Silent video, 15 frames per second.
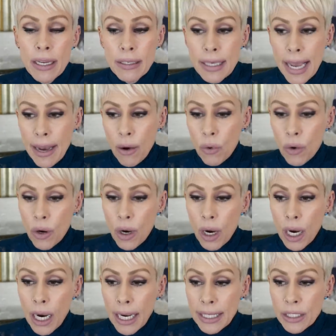Now,
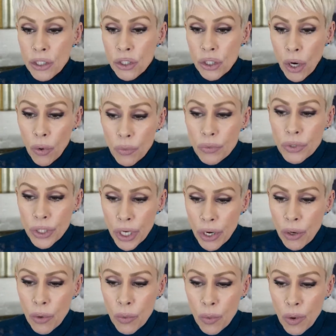I don't
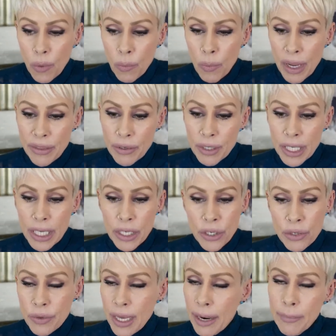know whether he
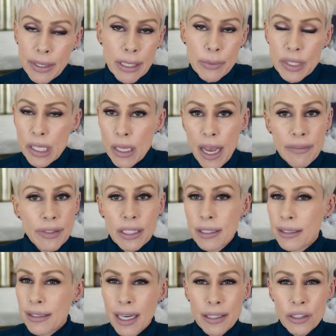knew that when he was alive, because
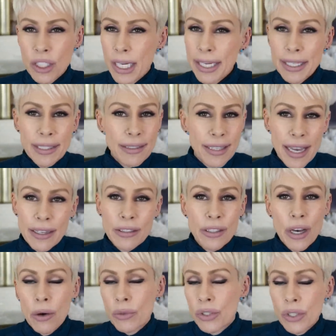he's kind of shaking his head
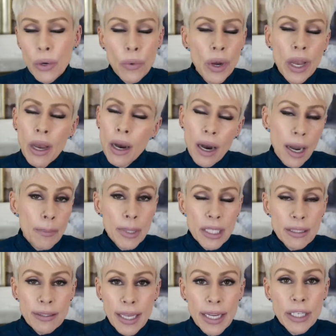no. So I'm
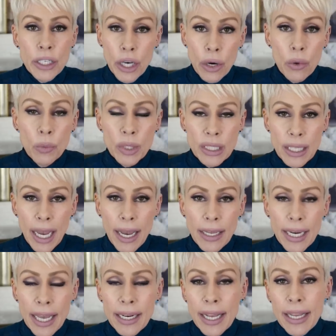going to say no with
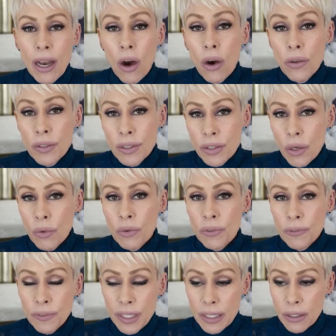that. And I also
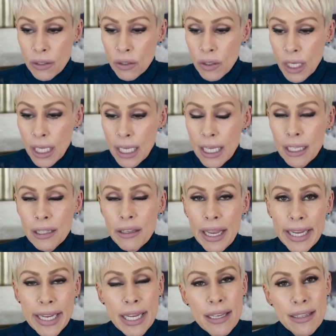feel
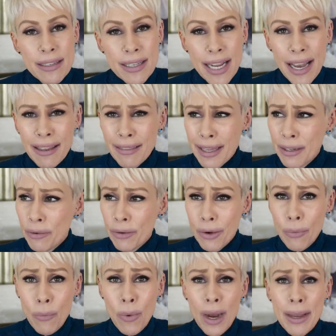like his death, I don't
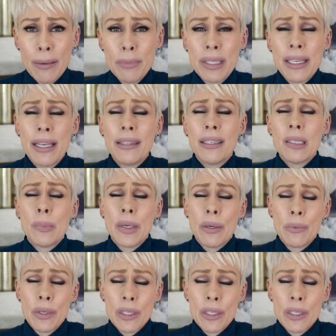know why I'm saying this, but it